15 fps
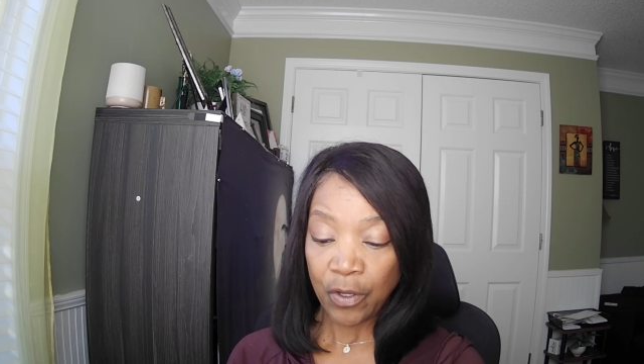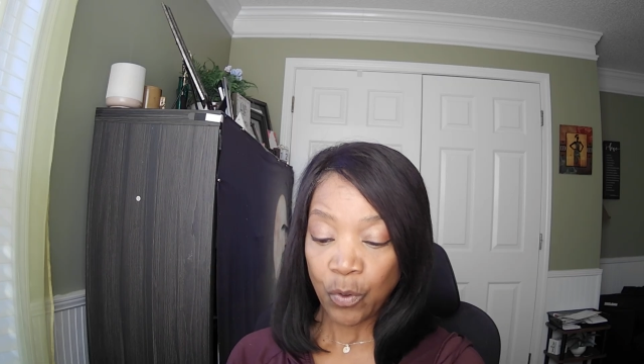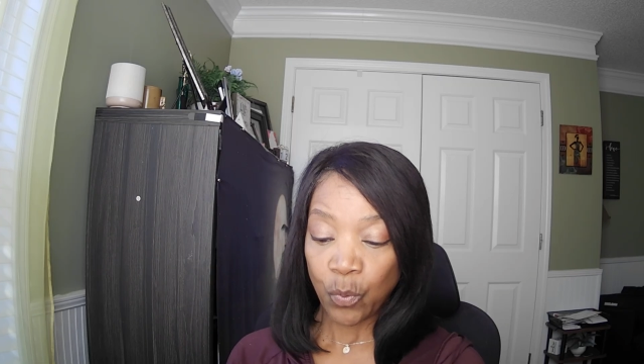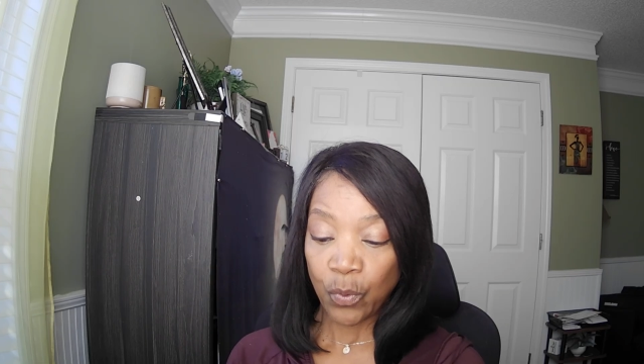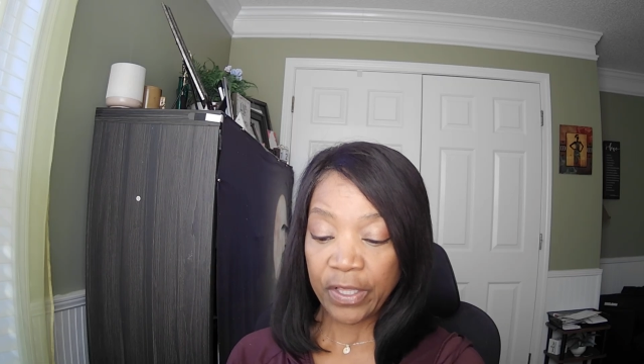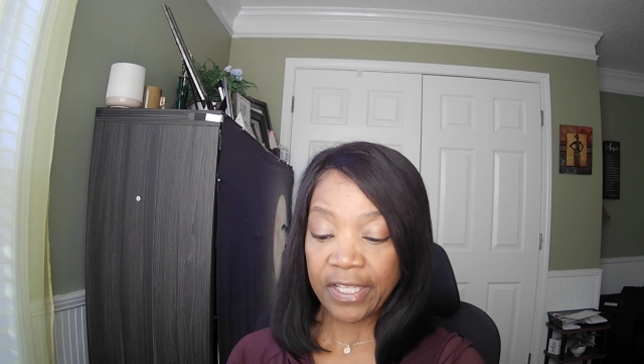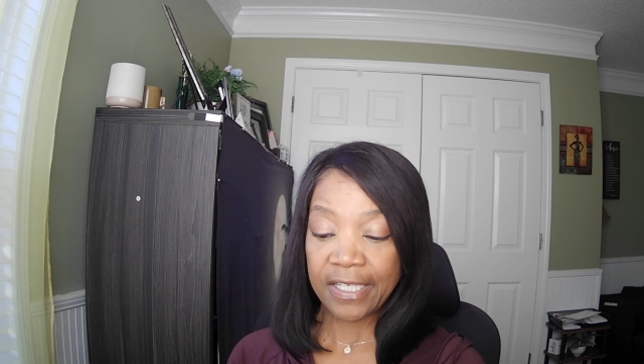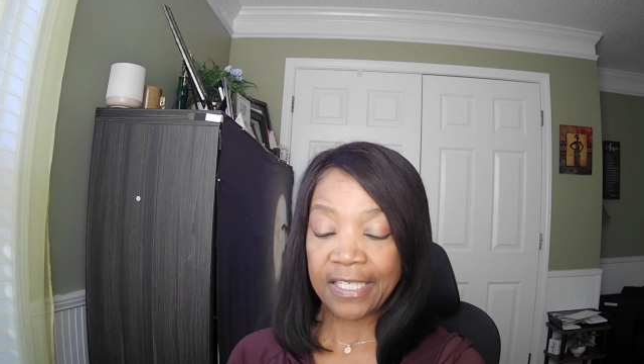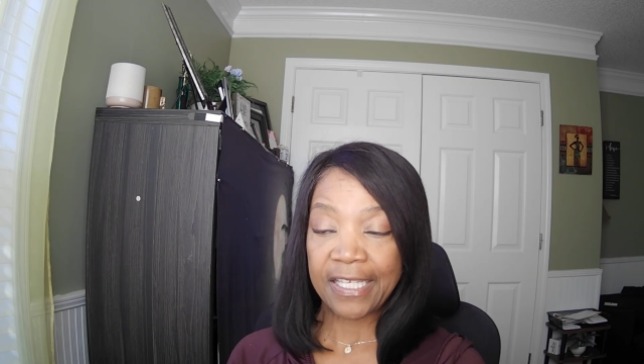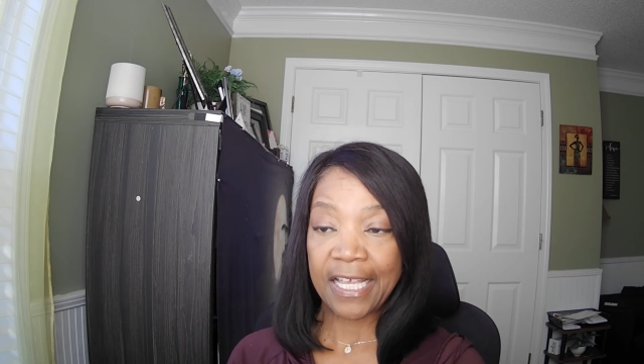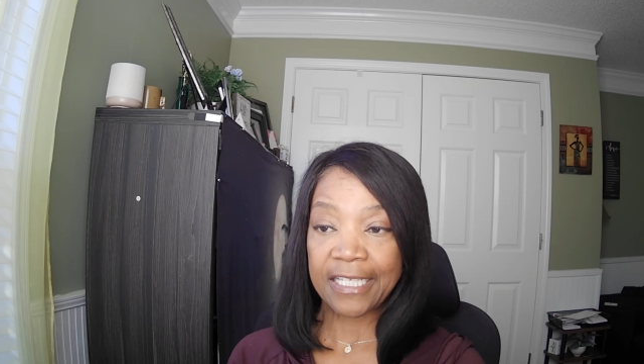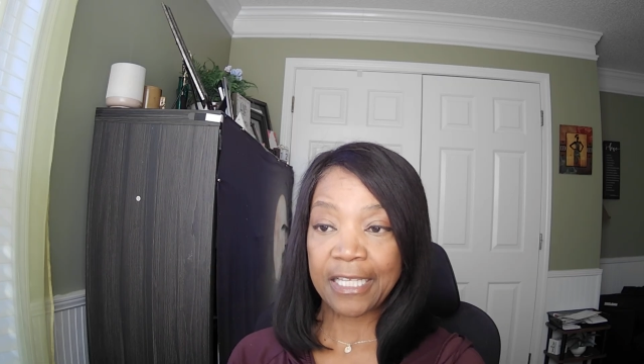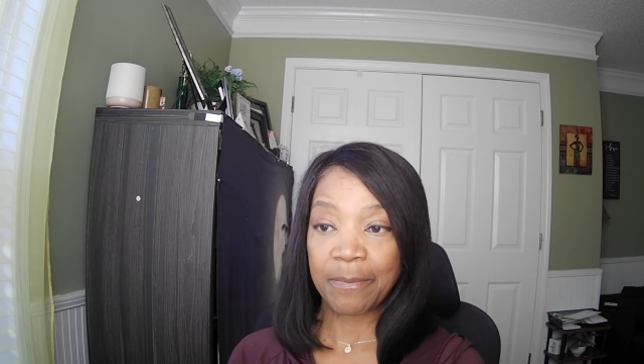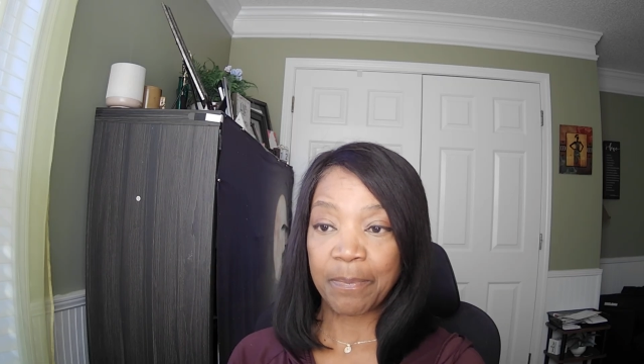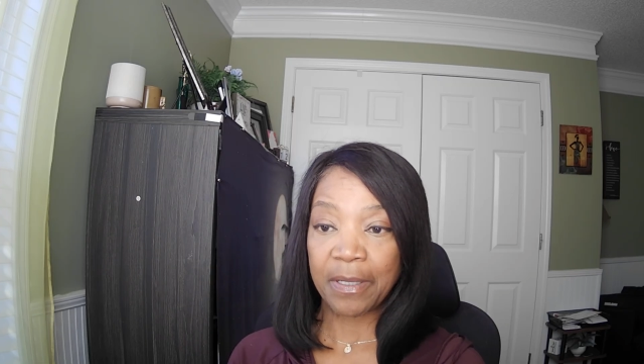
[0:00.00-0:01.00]
with
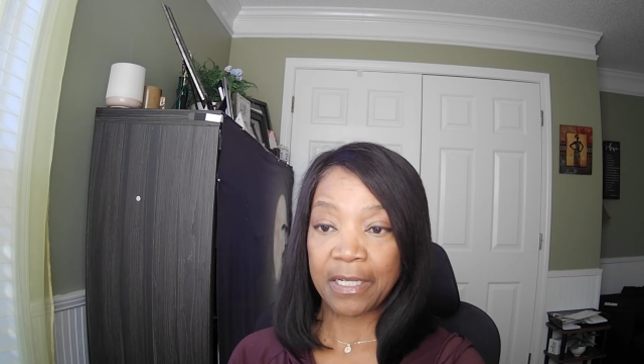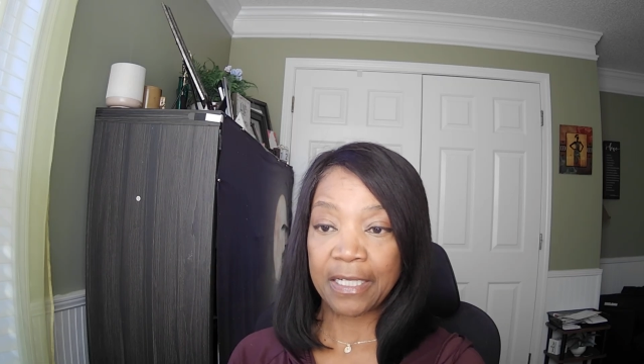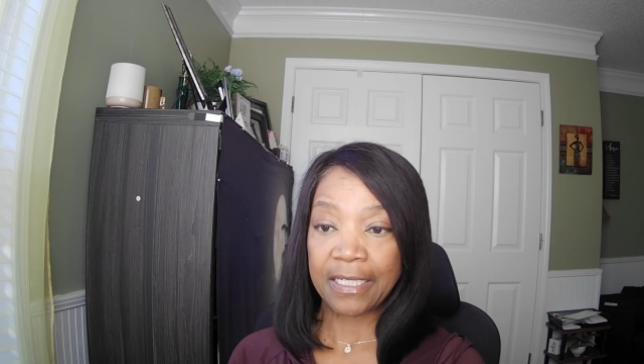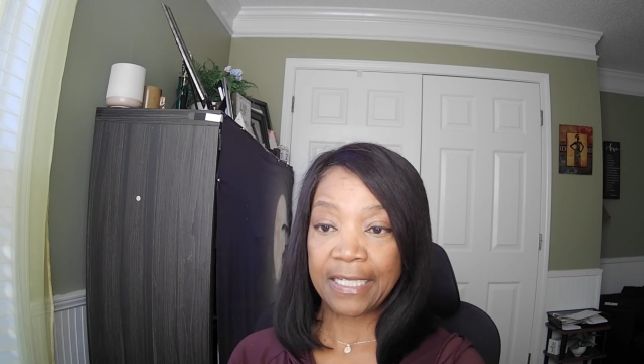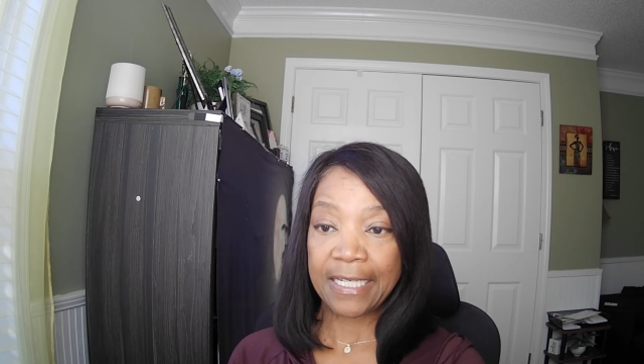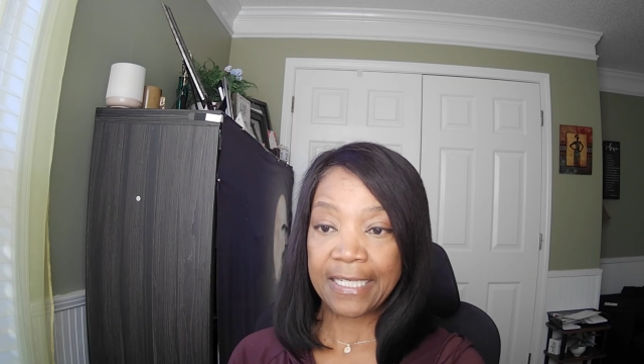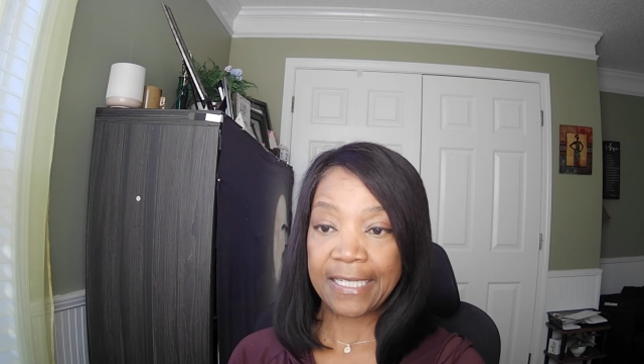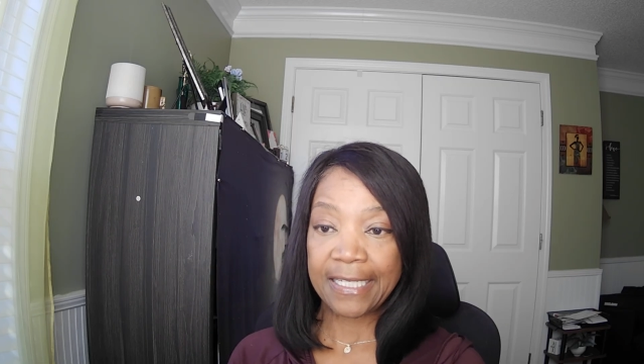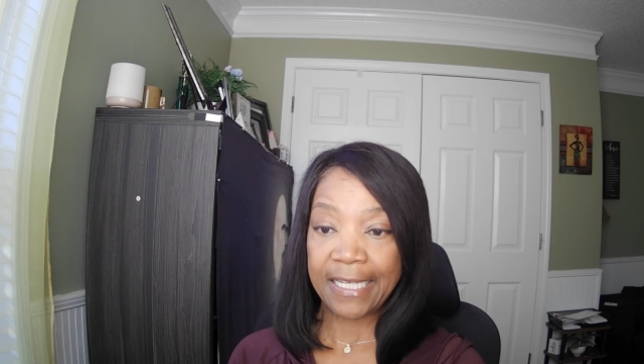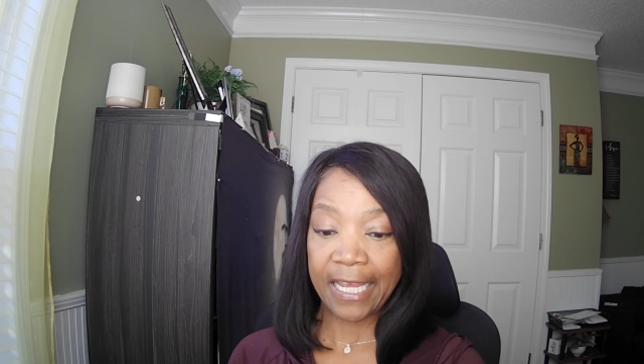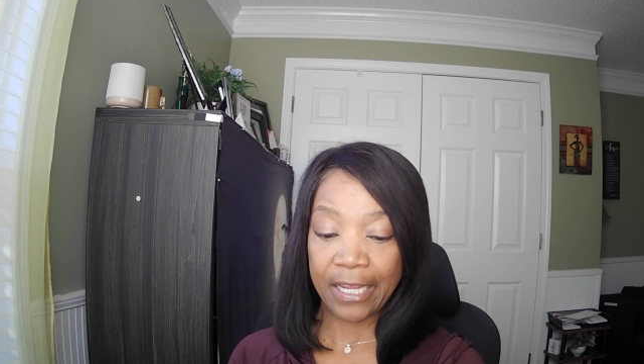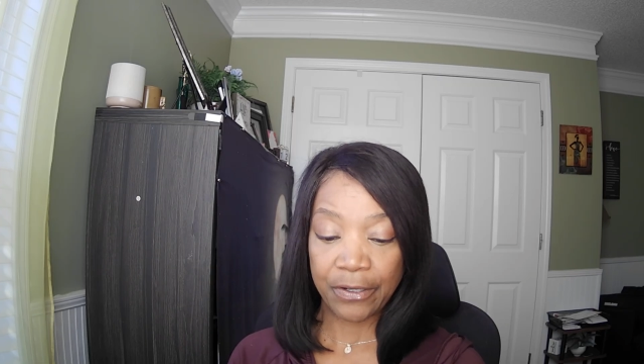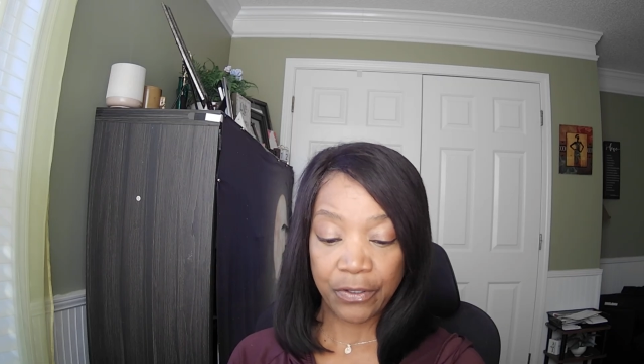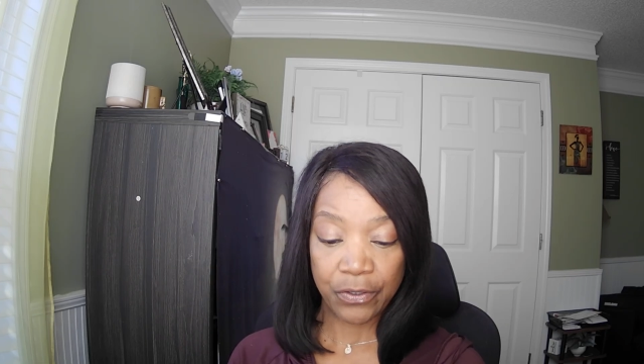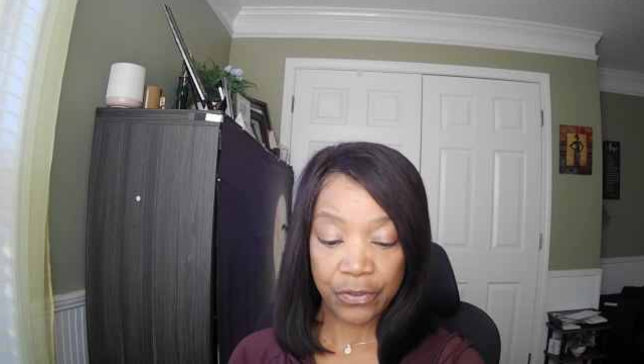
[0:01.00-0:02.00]
accessibility
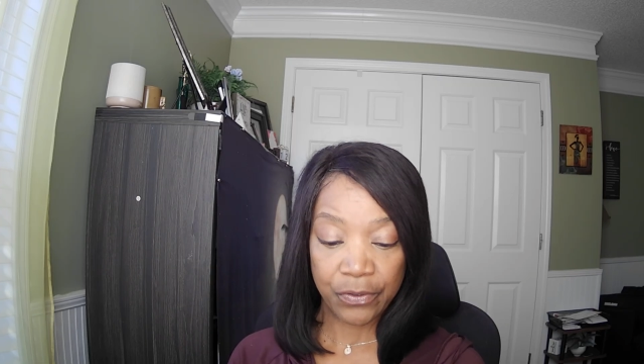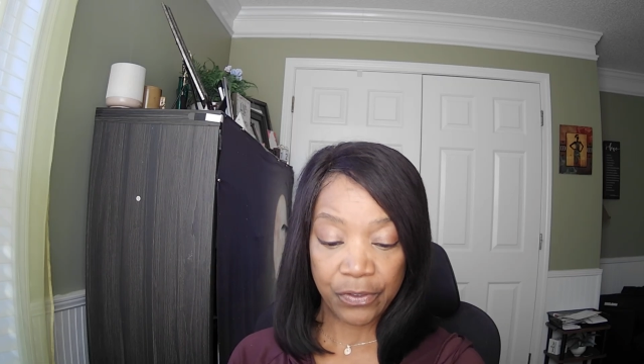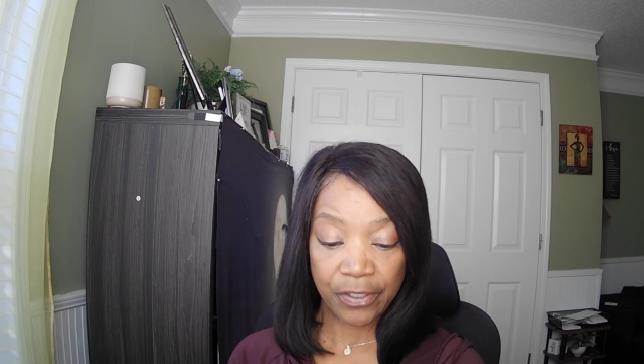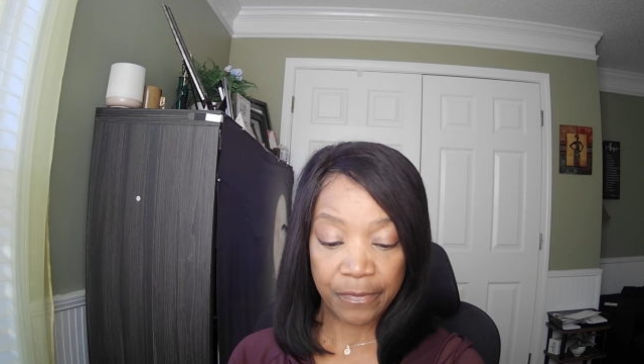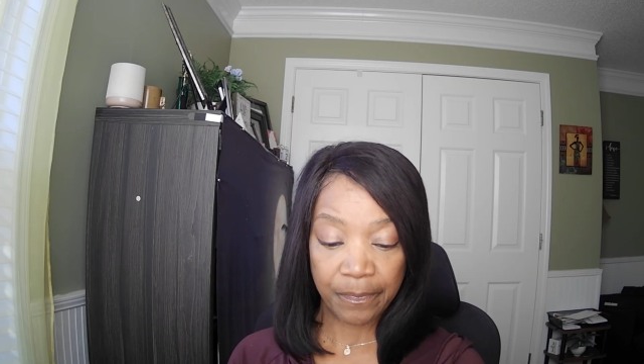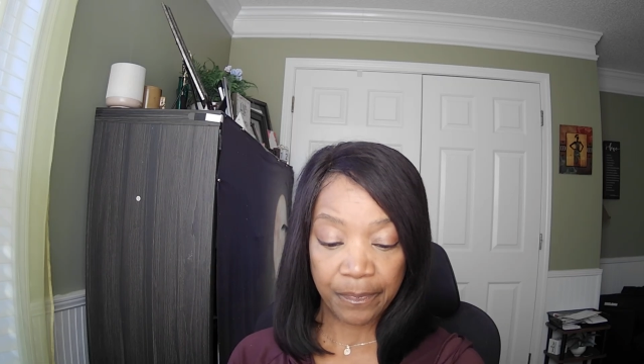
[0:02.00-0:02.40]
standards.